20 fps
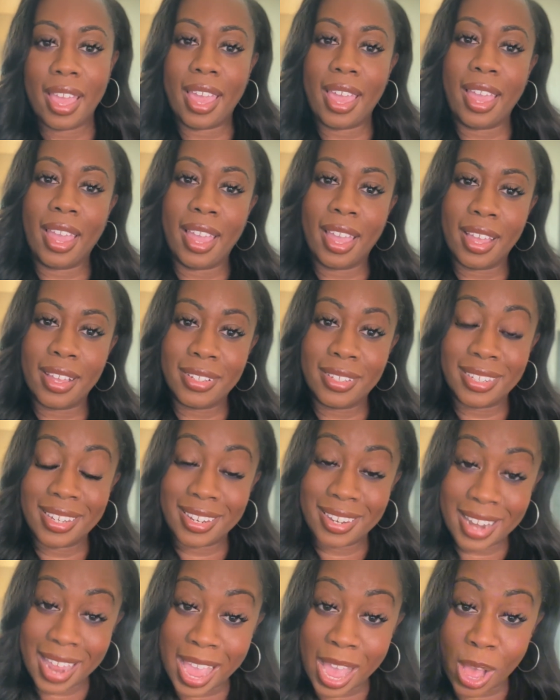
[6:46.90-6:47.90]
and
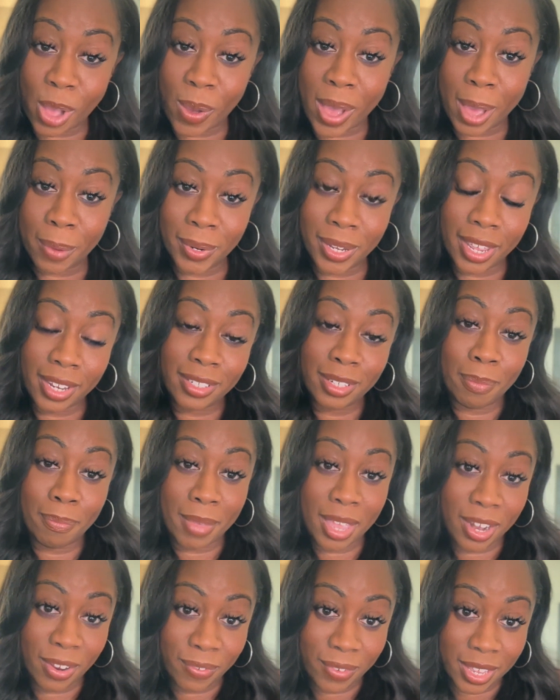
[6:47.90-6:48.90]
now I would like to
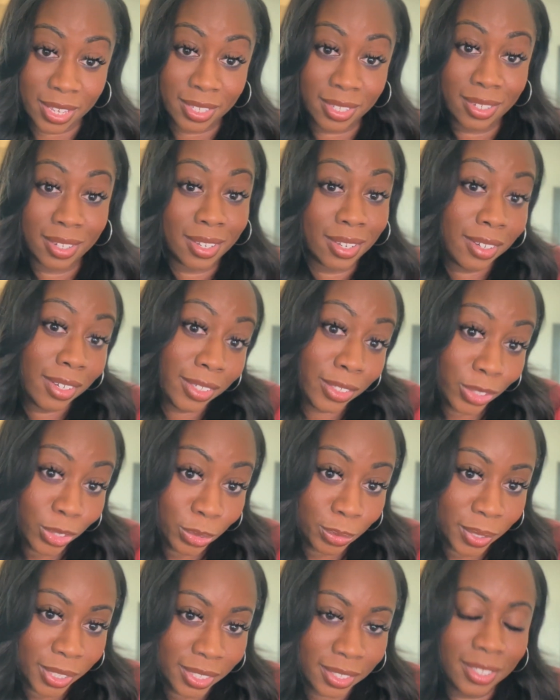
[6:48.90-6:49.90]
manifest a new
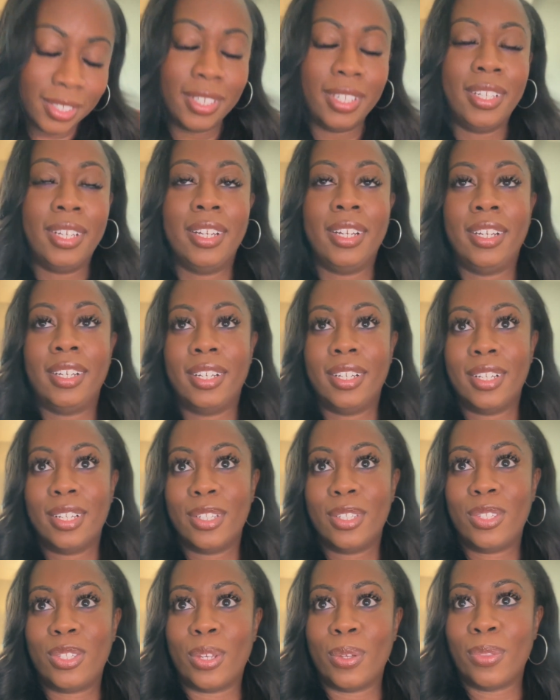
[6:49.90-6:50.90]
one.
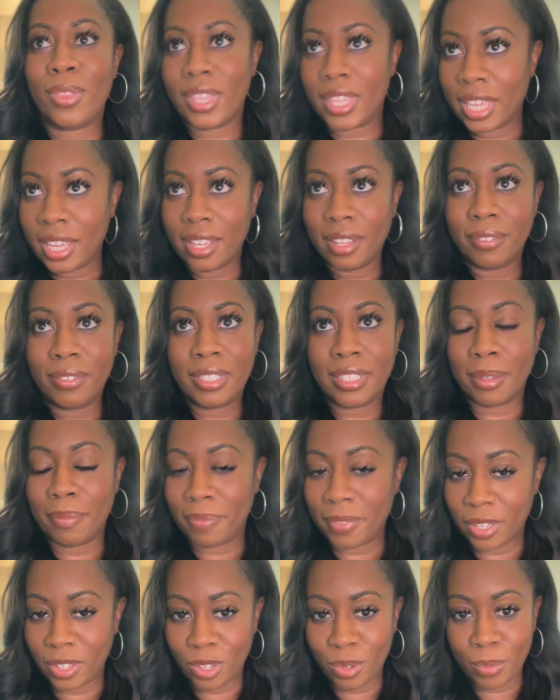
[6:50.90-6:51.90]
So think of
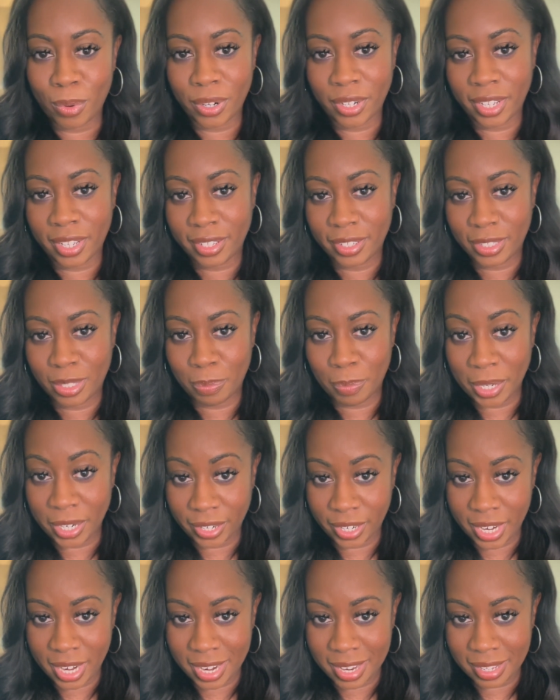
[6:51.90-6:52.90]
something you want to
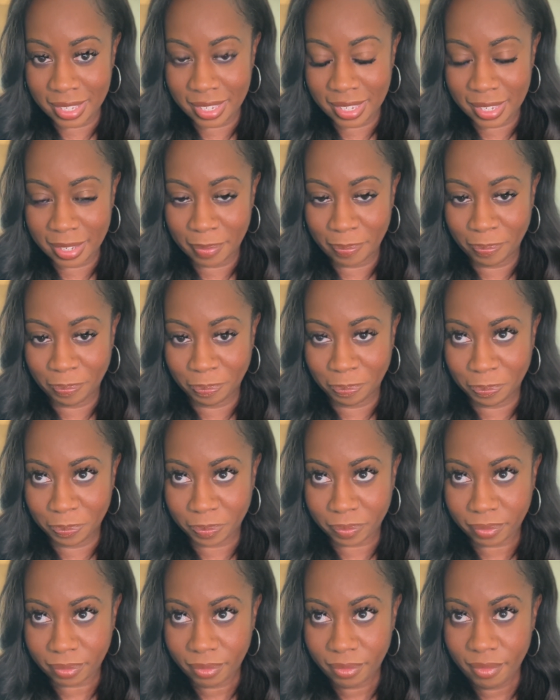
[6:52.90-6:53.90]
experience
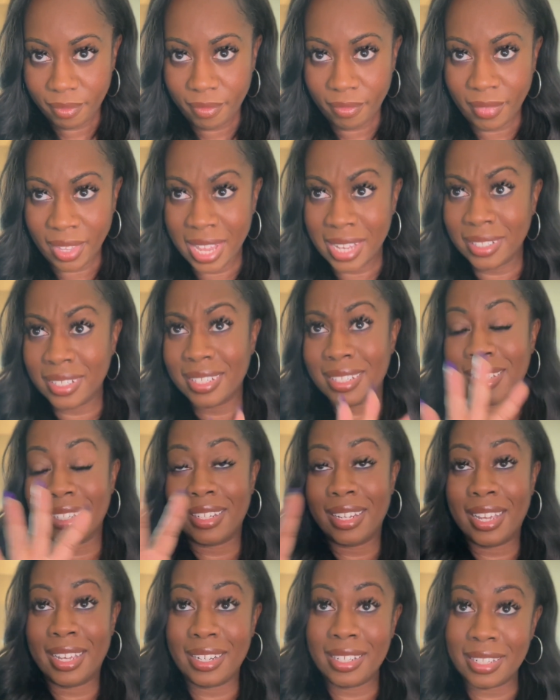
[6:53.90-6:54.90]
and just
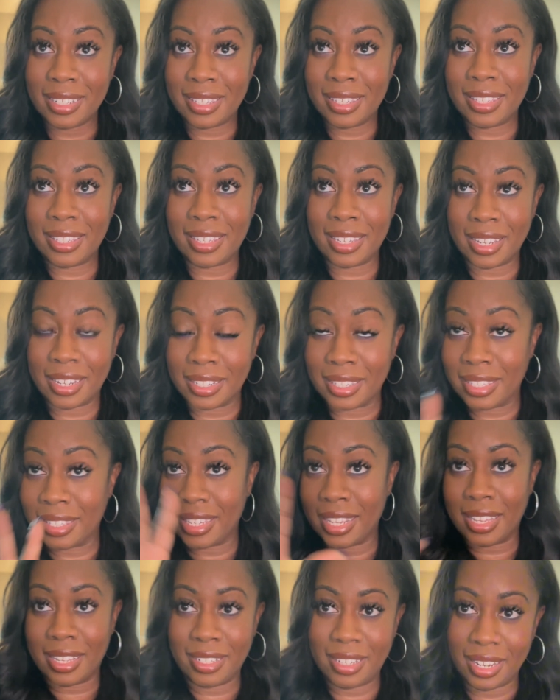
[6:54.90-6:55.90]
let it
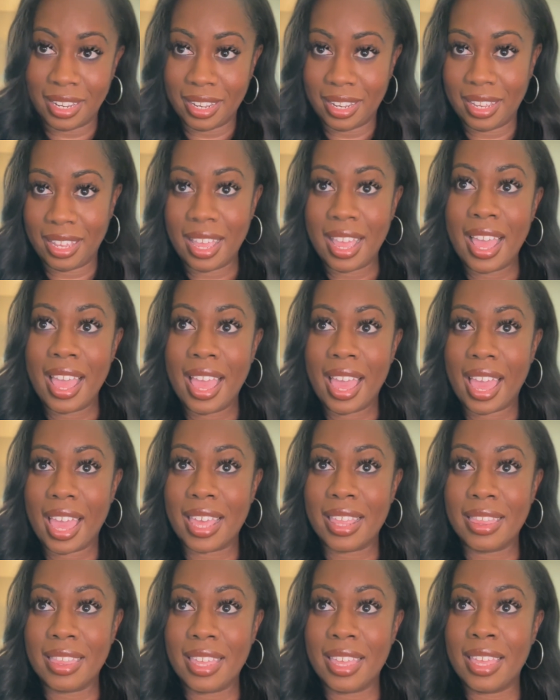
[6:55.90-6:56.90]
sit.
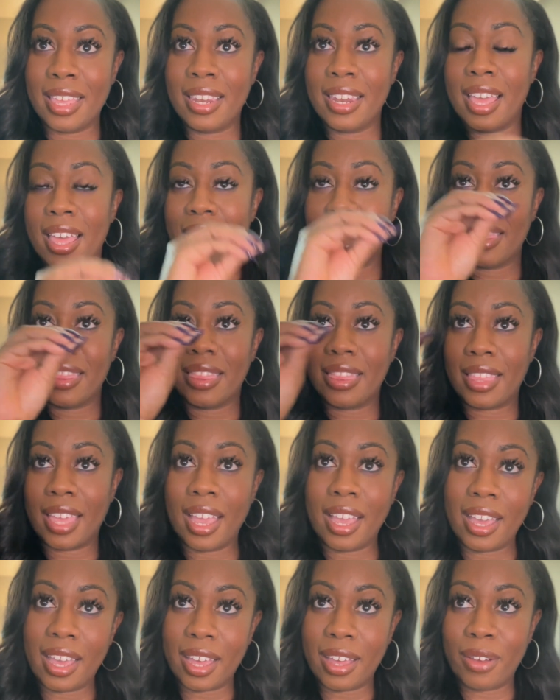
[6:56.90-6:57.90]
And then
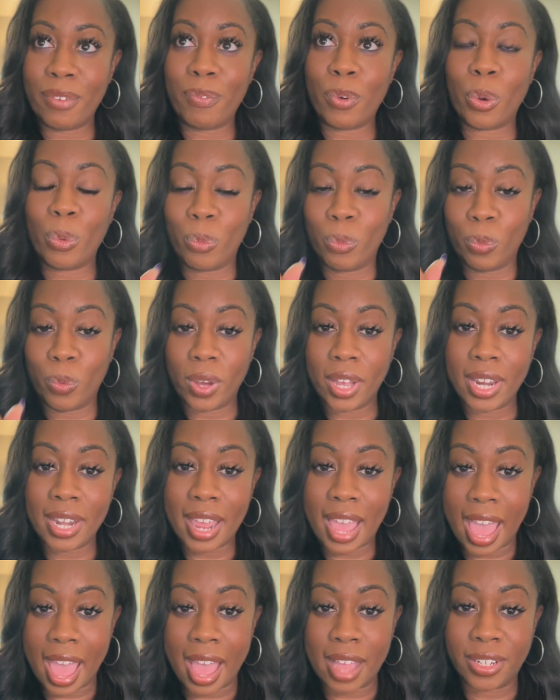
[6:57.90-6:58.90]
think of one
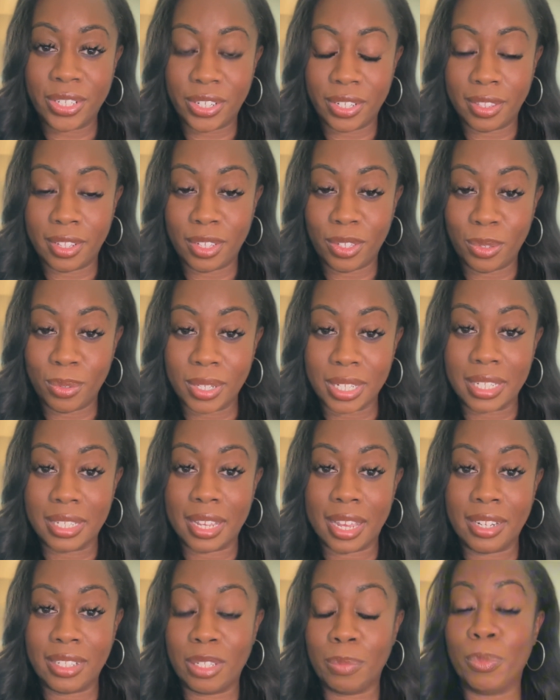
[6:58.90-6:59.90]
action that you can
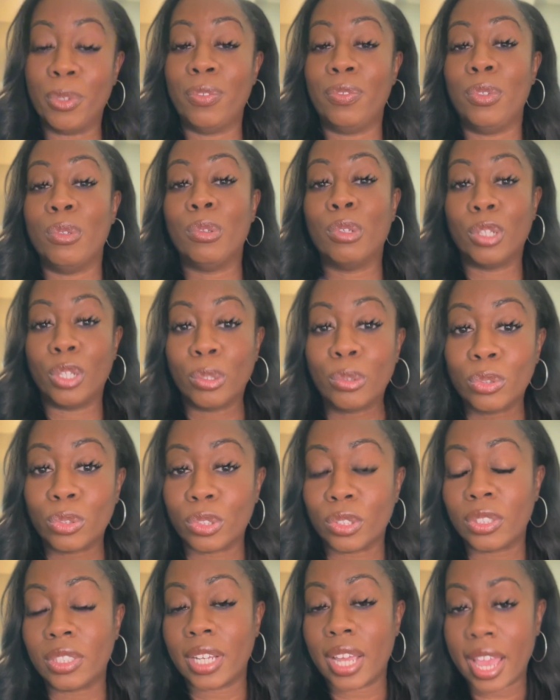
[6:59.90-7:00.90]
take to move you
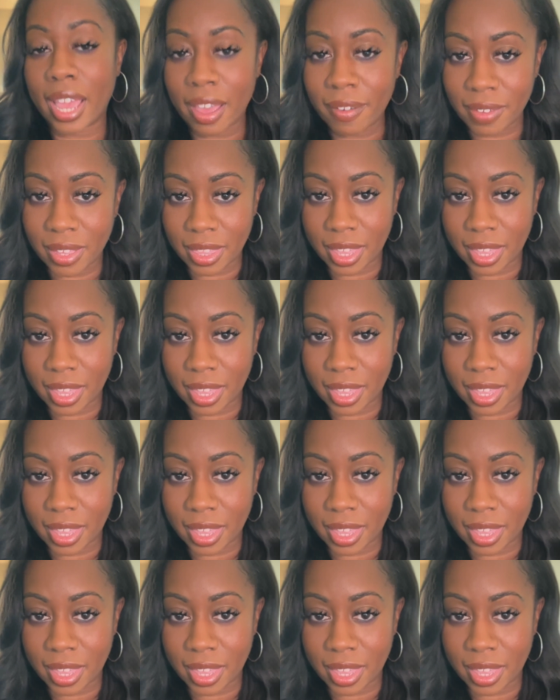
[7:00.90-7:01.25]
closer to having